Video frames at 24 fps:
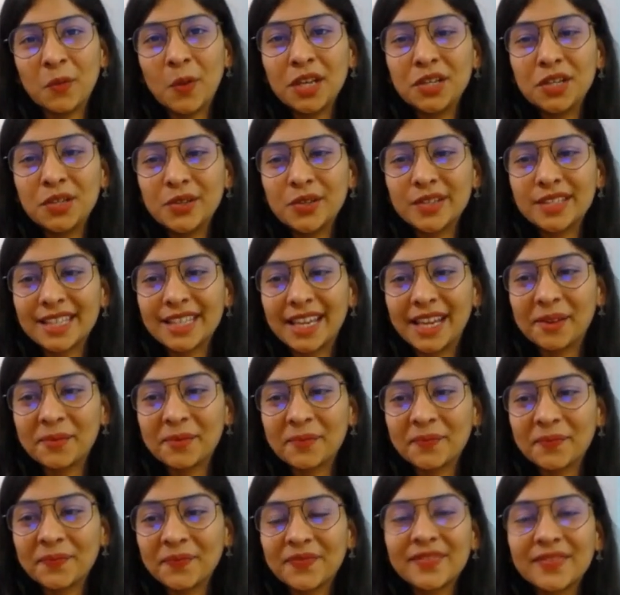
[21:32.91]
What do you say?
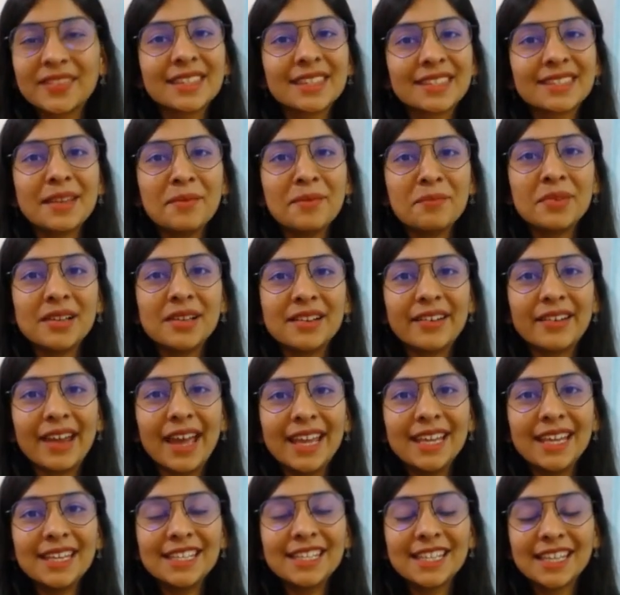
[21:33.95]
Simple,
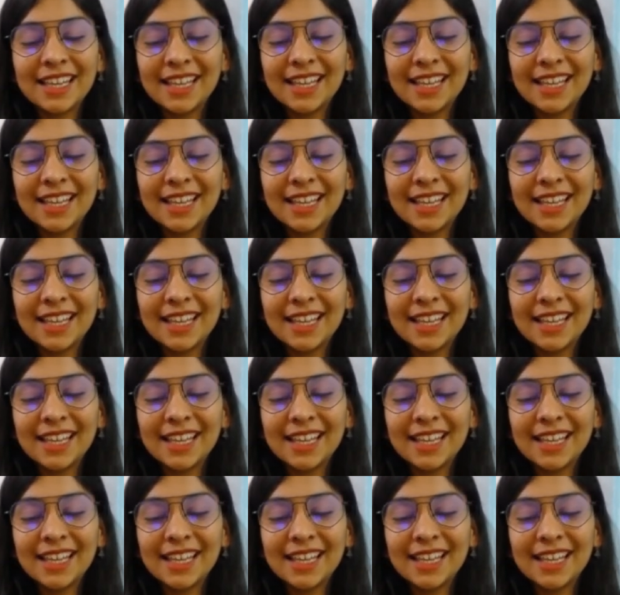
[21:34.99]
right?